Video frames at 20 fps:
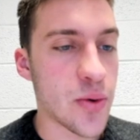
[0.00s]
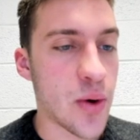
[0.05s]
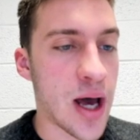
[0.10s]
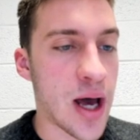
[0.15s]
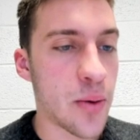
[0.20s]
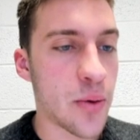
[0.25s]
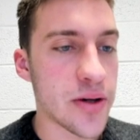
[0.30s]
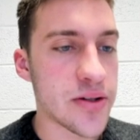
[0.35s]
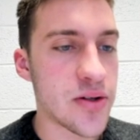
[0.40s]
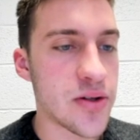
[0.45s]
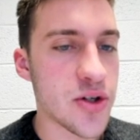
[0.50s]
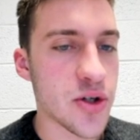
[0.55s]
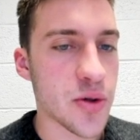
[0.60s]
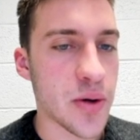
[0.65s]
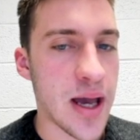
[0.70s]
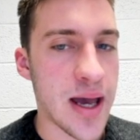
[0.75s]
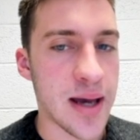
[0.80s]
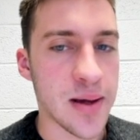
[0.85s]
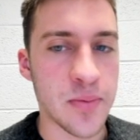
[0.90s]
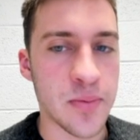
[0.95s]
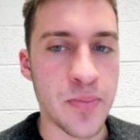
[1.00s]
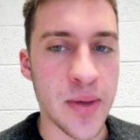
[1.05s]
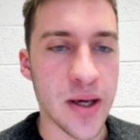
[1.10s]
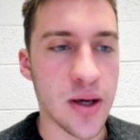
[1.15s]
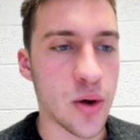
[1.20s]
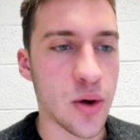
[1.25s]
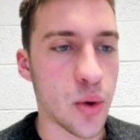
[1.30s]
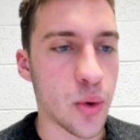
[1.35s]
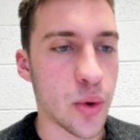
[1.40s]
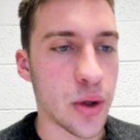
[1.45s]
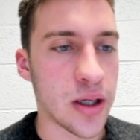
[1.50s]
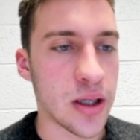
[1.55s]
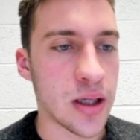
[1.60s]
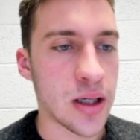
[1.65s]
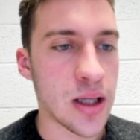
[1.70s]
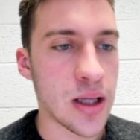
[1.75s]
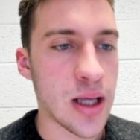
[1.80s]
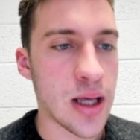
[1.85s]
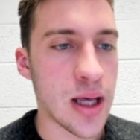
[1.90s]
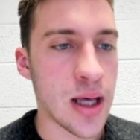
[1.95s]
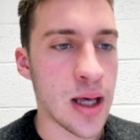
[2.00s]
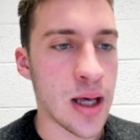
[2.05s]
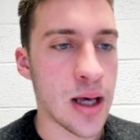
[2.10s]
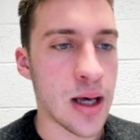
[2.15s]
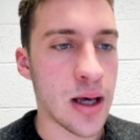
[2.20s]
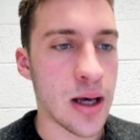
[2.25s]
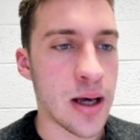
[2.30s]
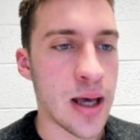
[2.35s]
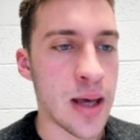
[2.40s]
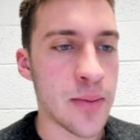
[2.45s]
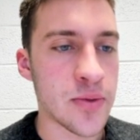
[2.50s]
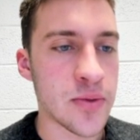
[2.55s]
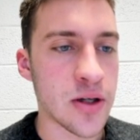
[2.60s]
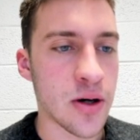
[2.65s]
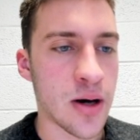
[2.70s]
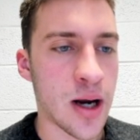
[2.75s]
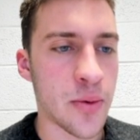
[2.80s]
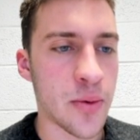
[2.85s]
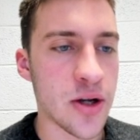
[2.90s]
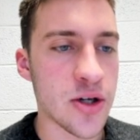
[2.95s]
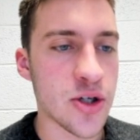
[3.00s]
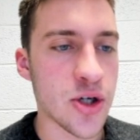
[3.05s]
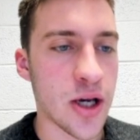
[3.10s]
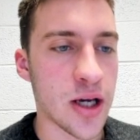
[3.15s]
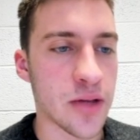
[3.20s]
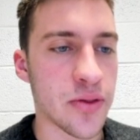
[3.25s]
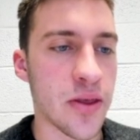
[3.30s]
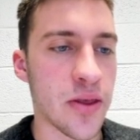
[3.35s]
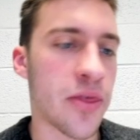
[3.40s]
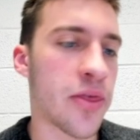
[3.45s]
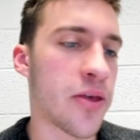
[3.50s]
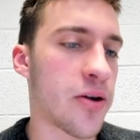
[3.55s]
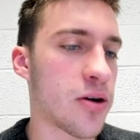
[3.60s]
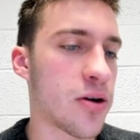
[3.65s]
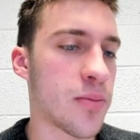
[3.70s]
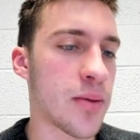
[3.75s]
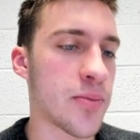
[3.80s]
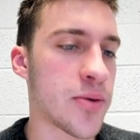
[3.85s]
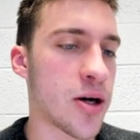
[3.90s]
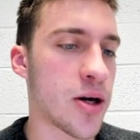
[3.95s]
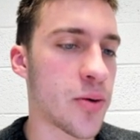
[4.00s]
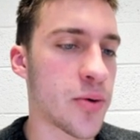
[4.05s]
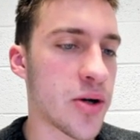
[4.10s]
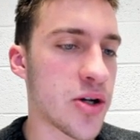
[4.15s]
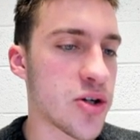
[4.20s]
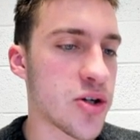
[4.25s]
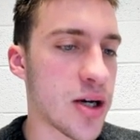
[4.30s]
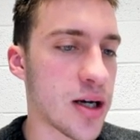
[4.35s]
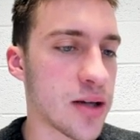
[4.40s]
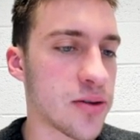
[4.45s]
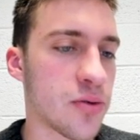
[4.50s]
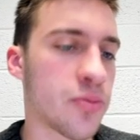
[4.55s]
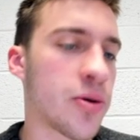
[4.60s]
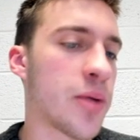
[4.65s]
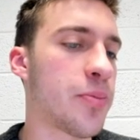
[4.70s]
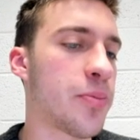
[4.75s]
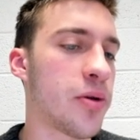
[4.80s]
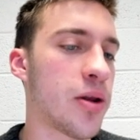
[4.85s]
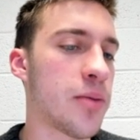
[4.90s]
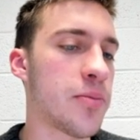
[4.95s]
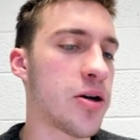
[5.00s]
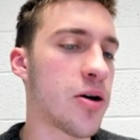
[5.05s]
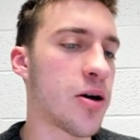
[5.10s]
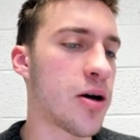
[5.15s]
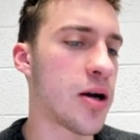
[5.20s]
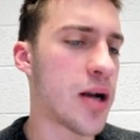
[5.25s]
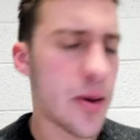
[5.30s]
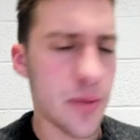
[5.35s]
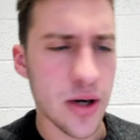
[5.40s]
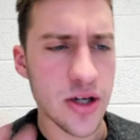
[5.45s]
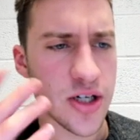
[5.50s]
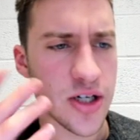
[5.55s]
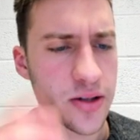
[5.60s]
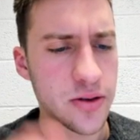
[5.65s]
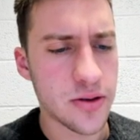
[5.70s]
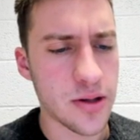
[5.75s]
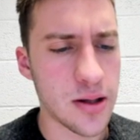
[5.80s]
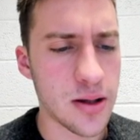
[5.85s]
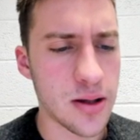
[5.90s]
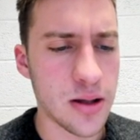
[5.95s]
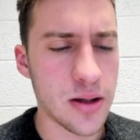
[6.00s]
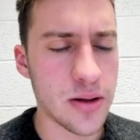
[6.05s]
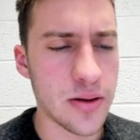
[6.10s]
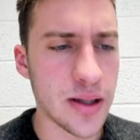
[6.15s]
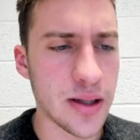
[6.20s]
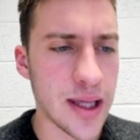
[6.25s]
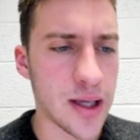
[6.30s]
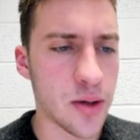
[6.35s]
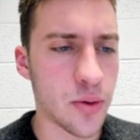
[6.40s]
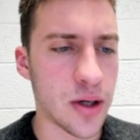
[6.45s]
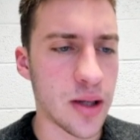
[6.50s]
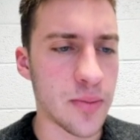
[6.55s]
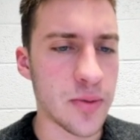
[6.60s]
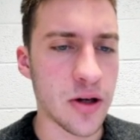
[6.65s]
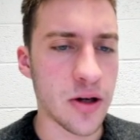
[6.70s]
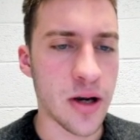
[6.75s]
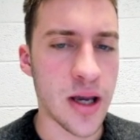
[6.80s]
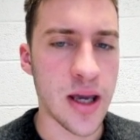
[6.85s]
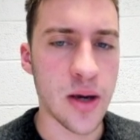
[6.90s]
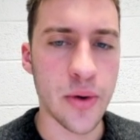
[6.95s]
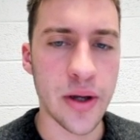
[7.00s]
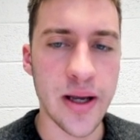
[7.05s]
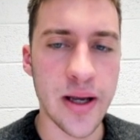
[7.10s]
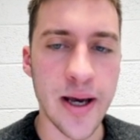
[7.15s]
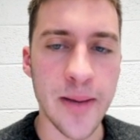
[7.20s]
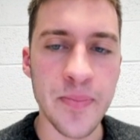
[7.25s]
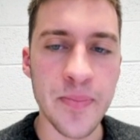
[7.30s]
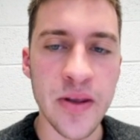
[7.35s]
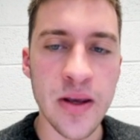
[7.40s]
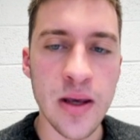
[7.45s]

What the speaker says: I want to track Bitcoin MDR. I want to track the Ethereum MDR. I want to track the Ripple MDR, and I want to check the Litecoin MDR. Hey, why not?